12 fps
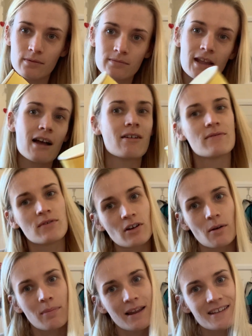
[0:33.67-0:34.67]
Now, if you've
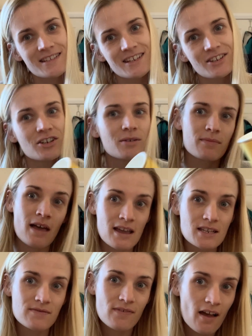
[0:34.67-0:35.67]
got a plastic cup, that
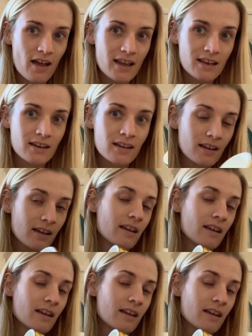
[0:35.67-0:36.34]
is fine.